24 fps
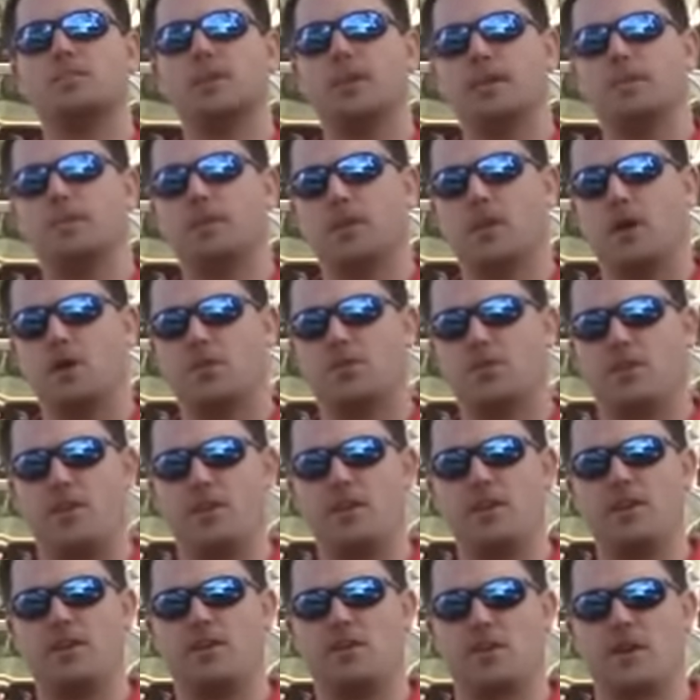be below
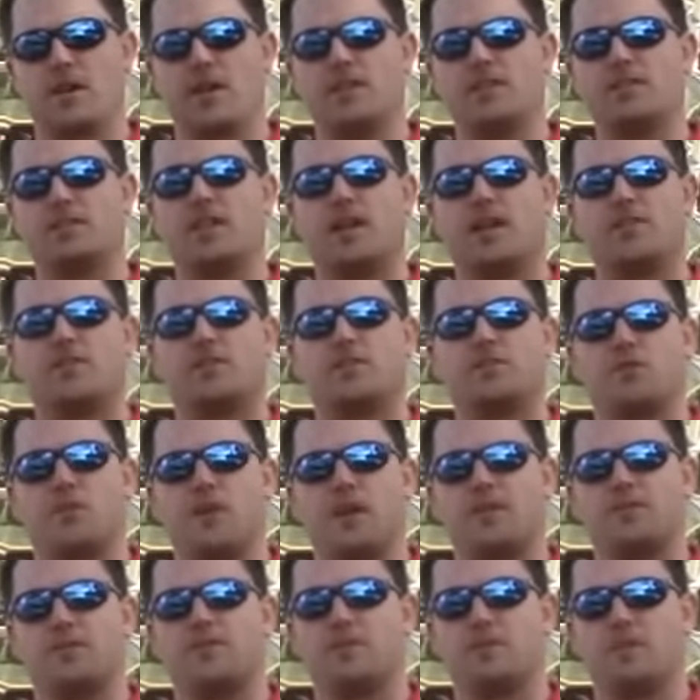30 degrees and the
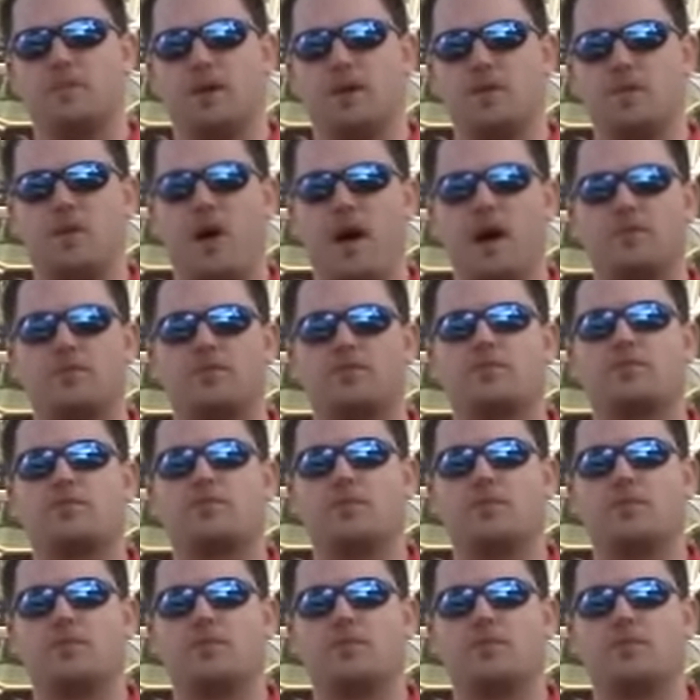transom deadrise